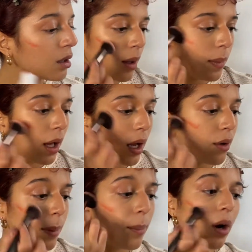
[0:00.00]
But I
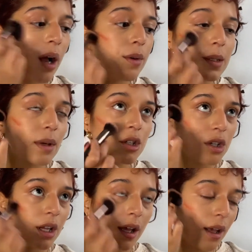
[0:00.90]
remember I was
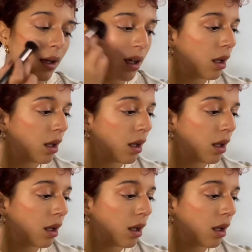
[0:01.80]
mentioning